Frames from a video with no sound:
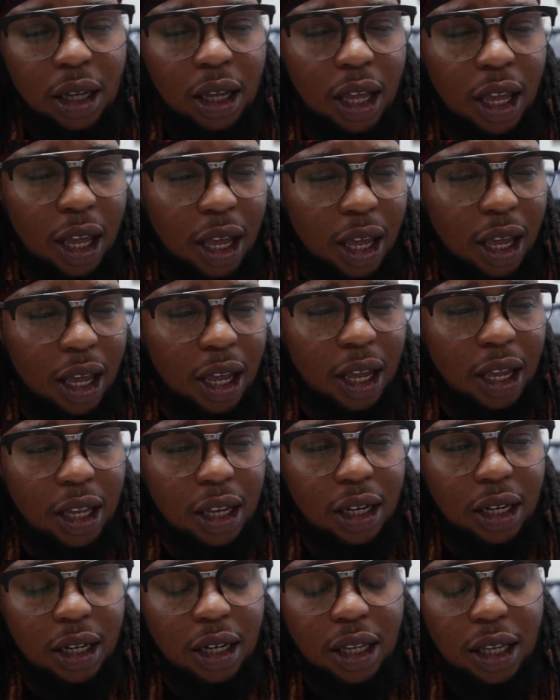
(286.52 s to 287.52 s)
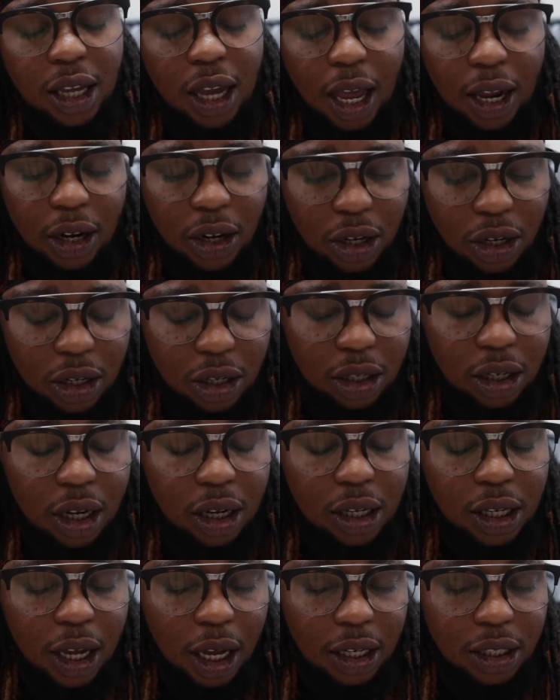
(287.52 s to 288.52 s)
And he got a hood
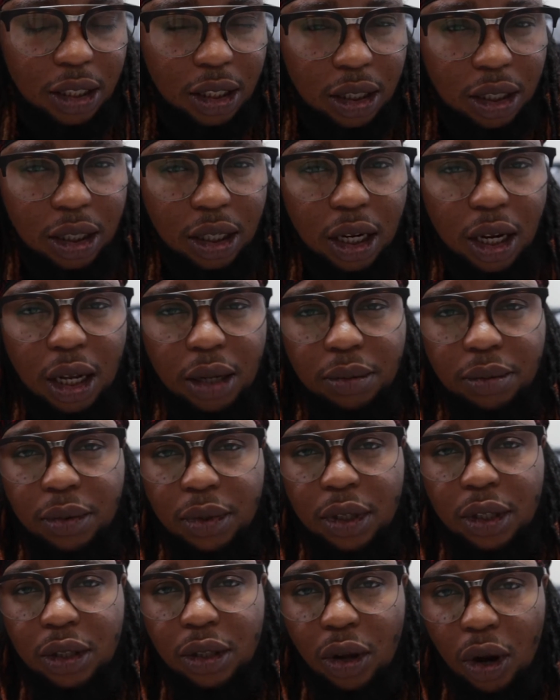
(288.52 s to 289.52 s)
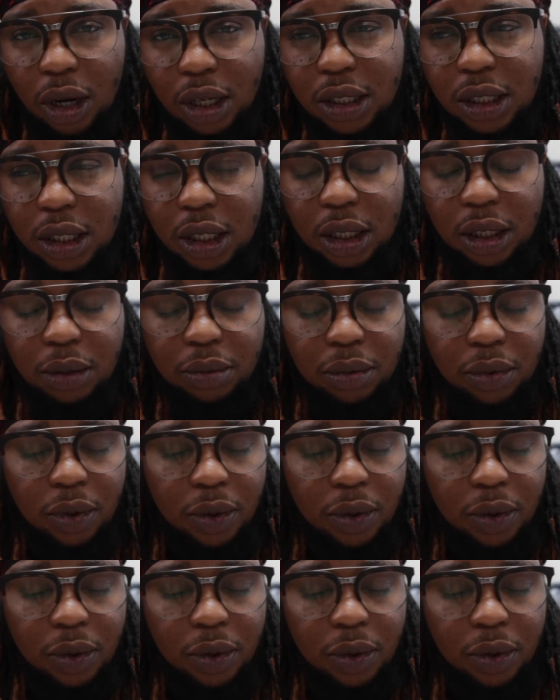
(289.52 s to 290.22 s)
up, he got his hood up, dark skin.